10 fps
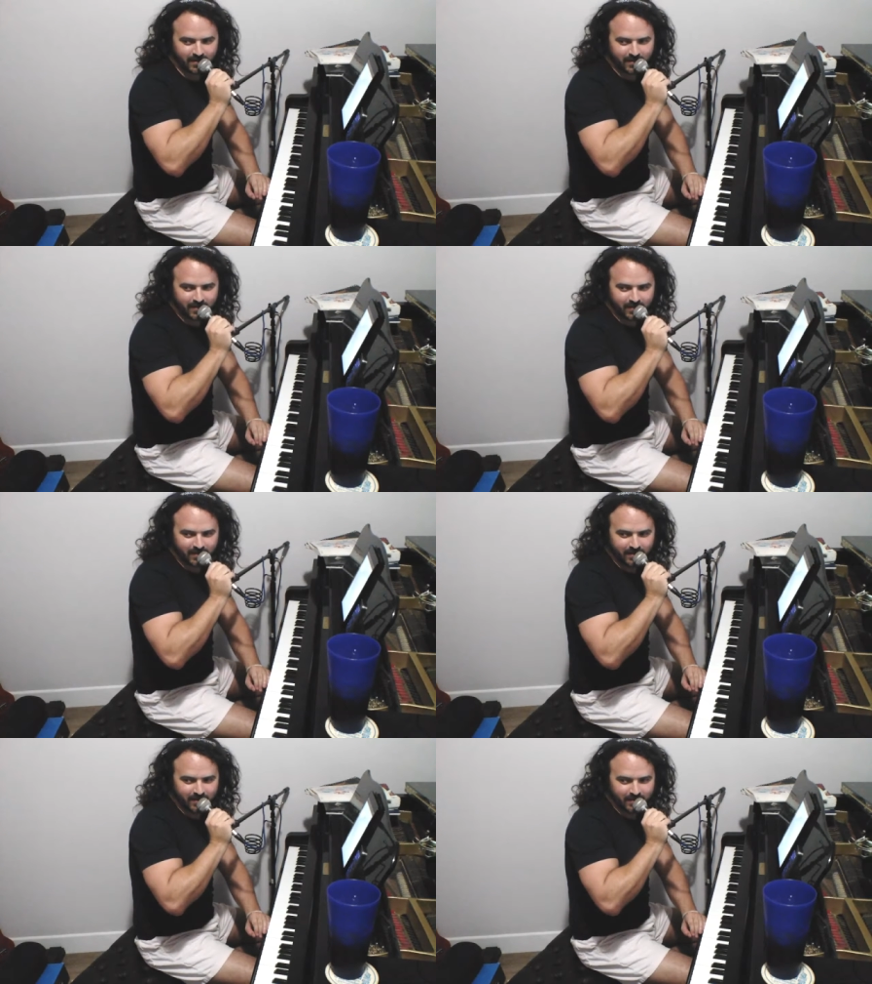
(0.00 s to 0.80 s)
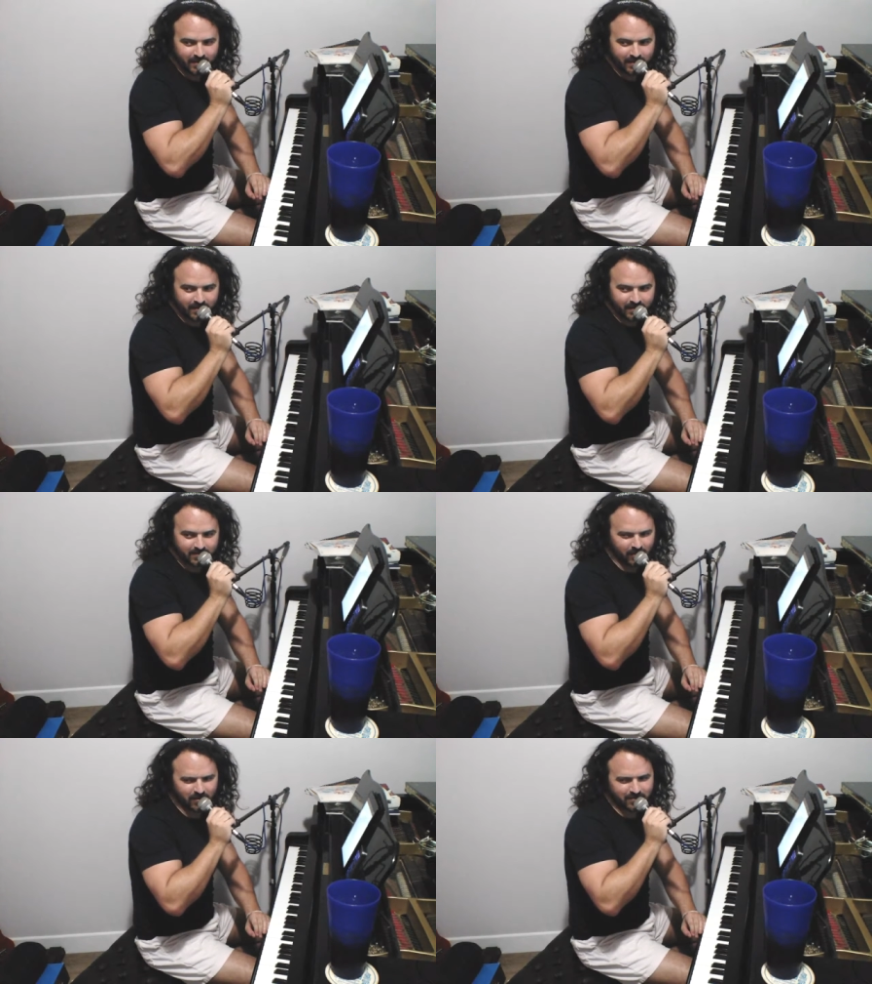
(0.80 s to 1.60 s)
It's all fake.
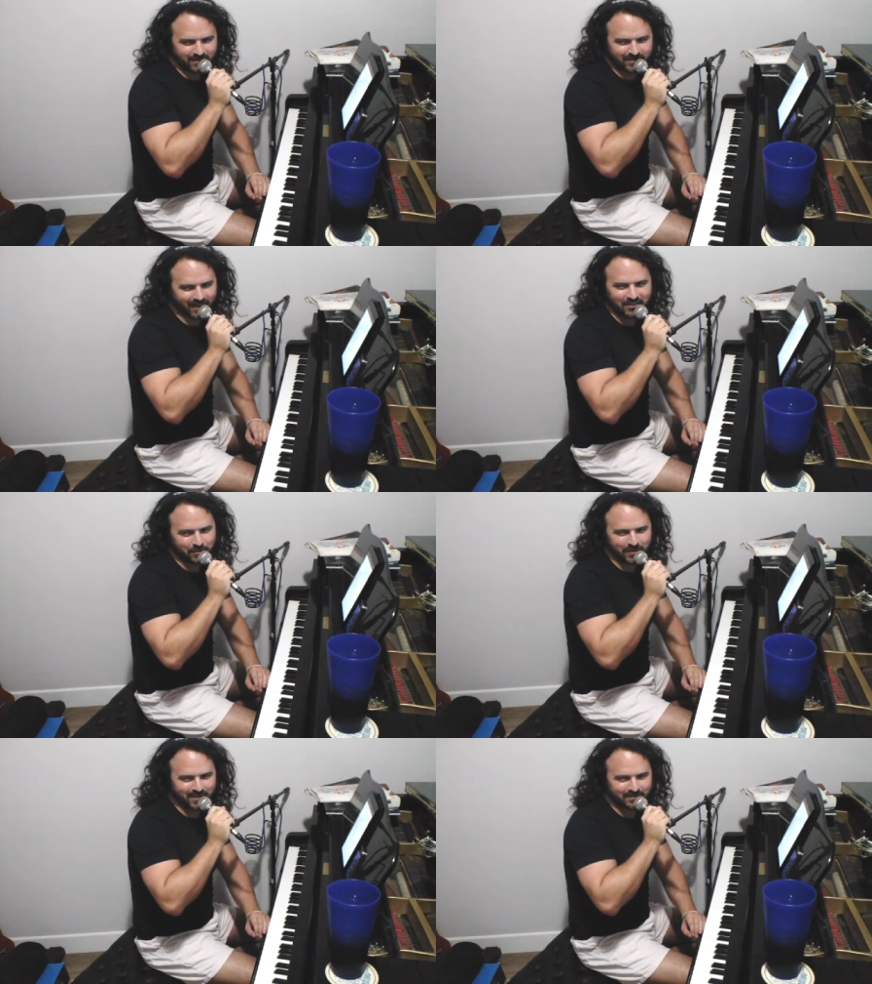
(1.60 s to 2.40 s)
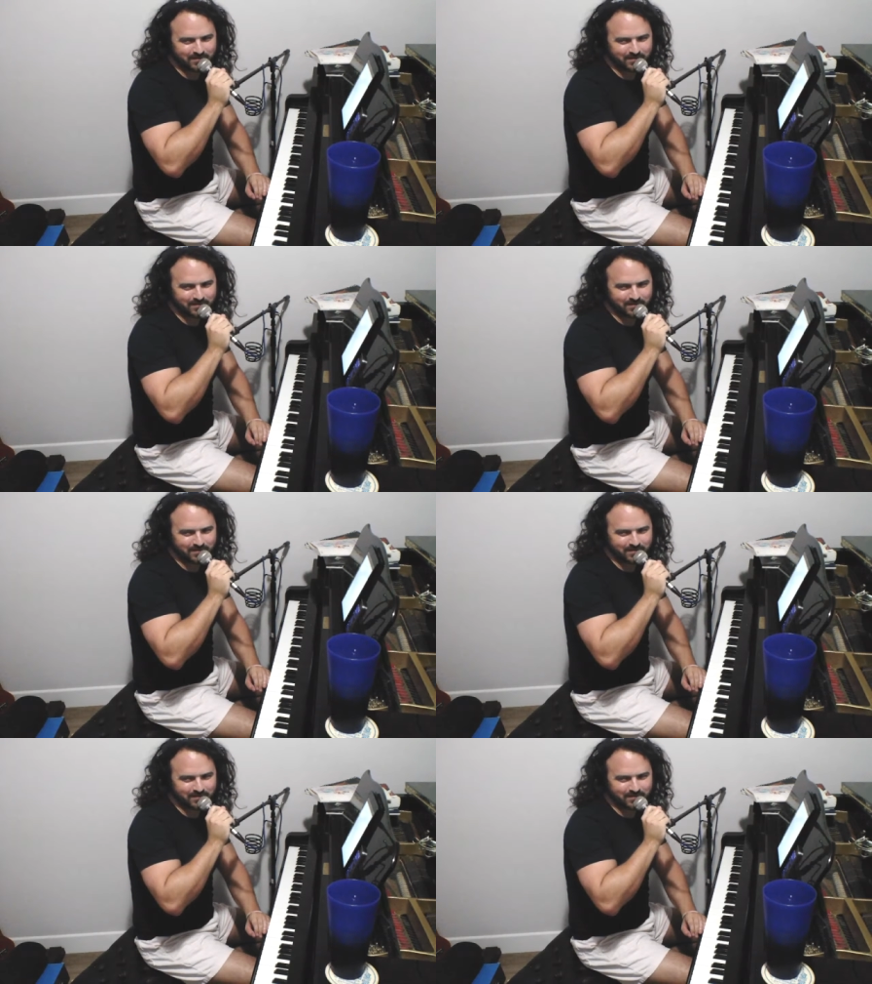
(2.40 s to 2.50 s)
It's all. I knew it.